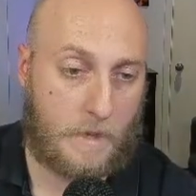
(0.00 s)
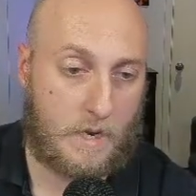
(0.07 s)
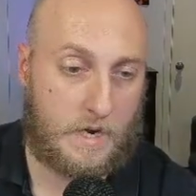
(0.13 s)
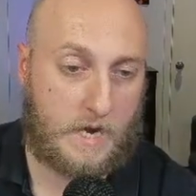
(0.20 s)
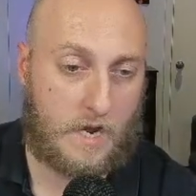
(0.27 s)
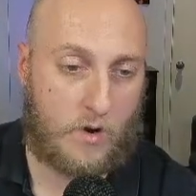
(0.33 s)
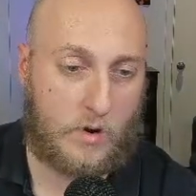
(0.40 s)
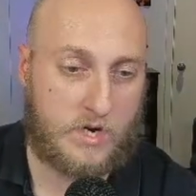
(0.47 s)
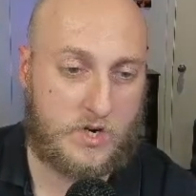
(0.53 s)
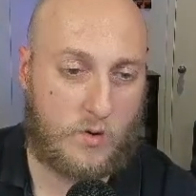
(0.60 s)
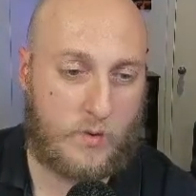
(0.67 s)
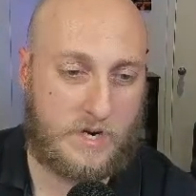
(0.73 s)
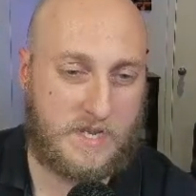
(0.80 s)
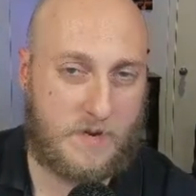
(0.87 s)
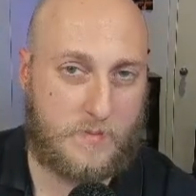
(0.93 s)
Now, I don't want
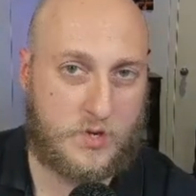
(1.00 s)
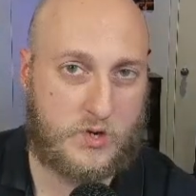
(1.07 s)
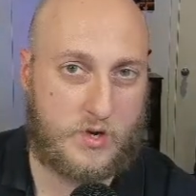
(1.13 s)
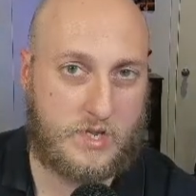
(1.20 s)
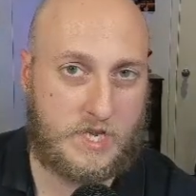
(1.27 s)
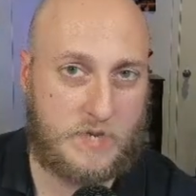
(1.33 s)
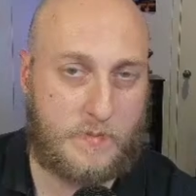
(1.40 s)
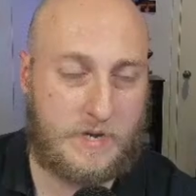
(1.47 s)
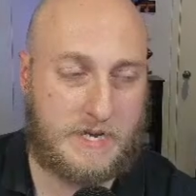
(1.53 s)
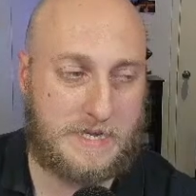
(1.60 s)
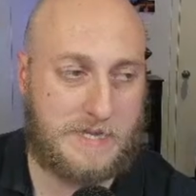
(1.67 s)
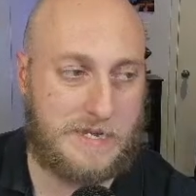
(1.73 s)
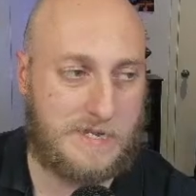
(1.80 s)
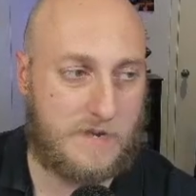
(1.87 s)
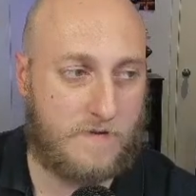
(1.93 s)
to demonstrate this because
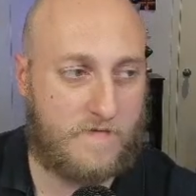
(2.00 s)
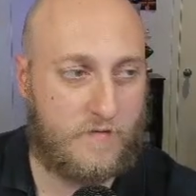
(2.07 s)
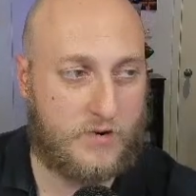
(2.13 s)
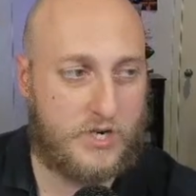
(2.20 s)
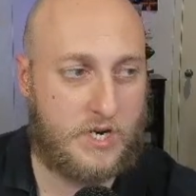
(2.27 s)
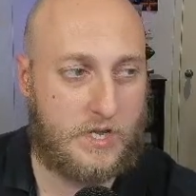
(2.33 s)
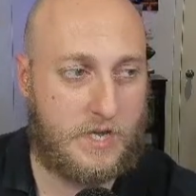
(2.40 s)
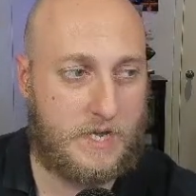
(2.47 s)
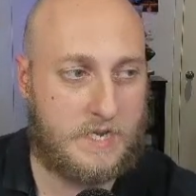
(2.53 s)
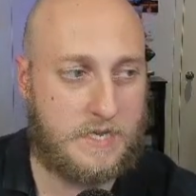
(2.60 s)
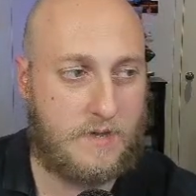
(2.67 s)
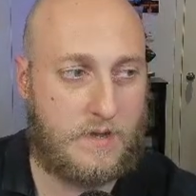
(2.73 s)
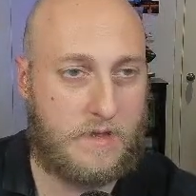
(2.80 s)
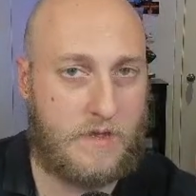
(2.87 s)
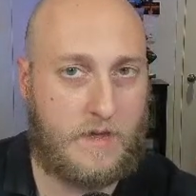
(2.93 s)
this, unfortunately, is
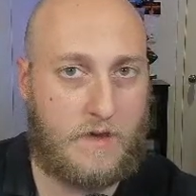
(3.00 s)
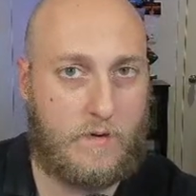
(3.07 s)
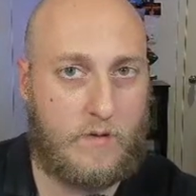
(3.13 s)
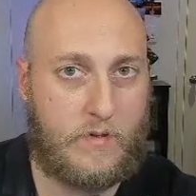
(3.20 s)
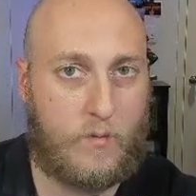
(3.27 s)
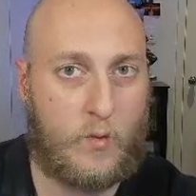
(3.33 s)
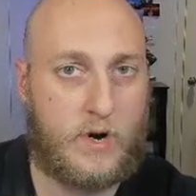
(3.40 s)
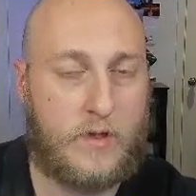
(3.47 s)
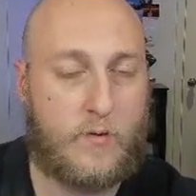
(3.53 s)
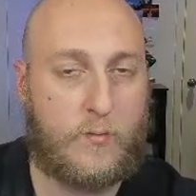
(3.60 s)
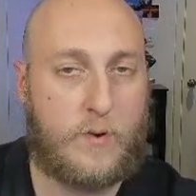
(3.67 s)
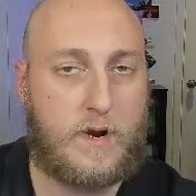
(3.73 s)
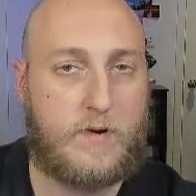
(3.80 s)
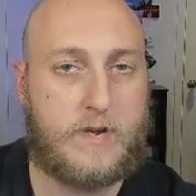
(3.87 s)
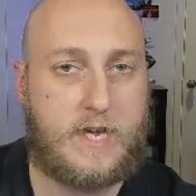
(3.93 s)
the one of the
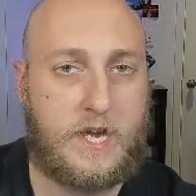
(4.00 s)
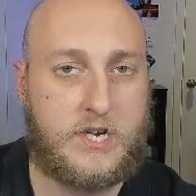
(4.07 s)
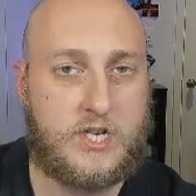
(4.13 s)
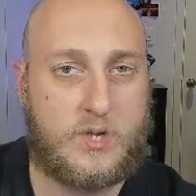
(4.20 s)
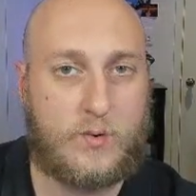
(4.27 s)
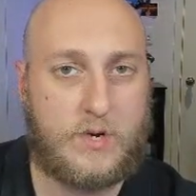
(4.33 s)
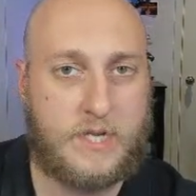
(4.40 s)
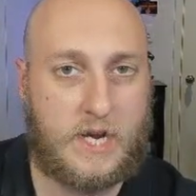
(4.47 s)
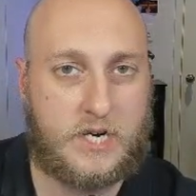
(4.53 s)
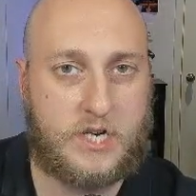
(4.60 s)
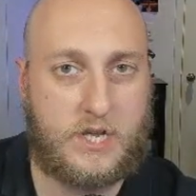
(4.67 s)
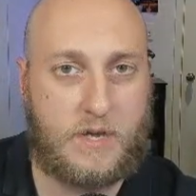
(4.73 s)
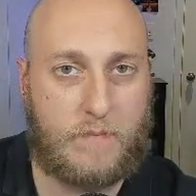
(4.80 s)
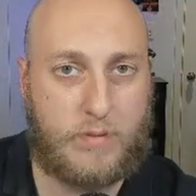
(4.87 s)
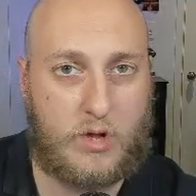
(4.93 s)
rare occasions where it's actually
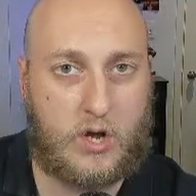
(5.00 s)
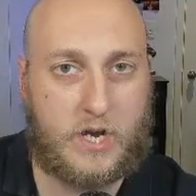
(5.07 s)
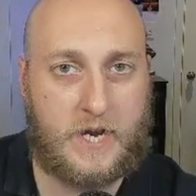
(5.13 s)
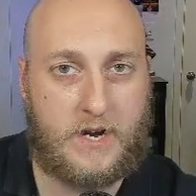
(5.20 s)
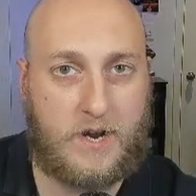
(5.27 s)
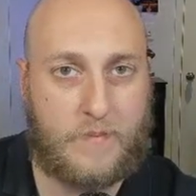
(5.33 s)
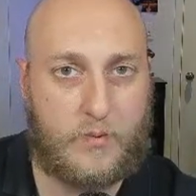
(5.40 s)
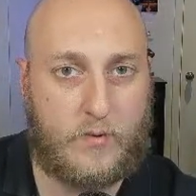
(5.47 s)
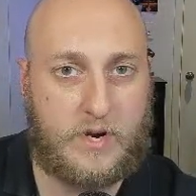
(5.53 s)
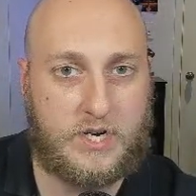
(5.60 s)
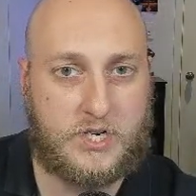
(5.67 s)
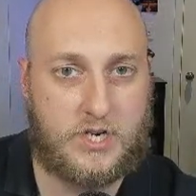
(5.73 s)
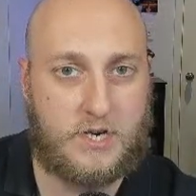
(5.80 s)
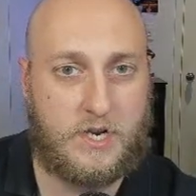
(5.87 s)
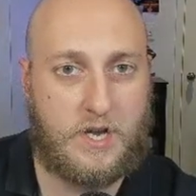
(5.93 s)
a blocking
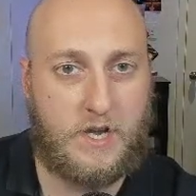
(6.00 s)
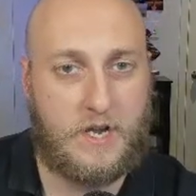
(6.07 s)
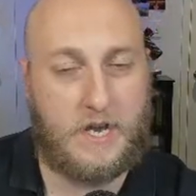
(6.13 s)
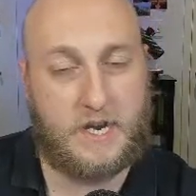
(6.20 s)
operation and it